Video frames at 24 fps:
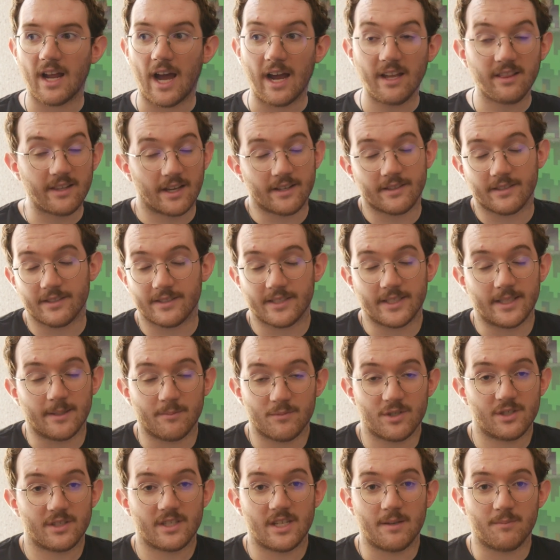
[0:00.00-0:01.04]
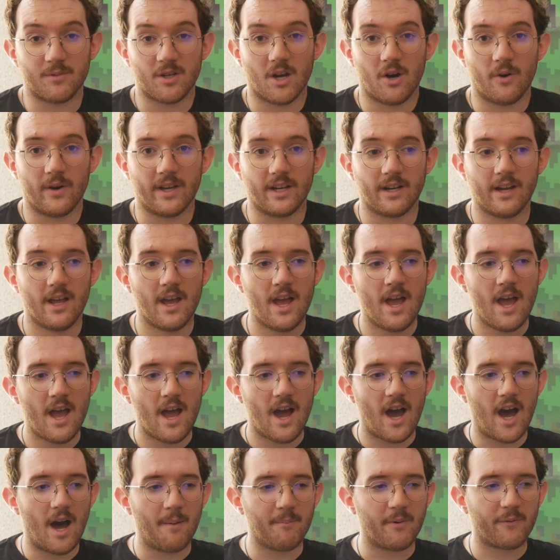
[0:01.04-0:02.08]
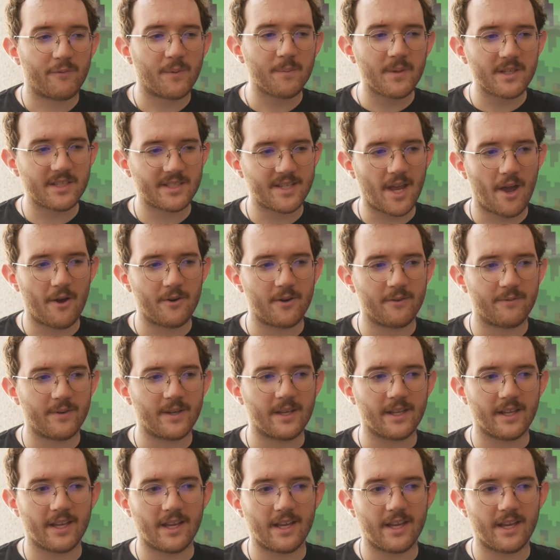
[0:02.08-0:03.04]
I'd like to see them just keep going. But from the sound of it,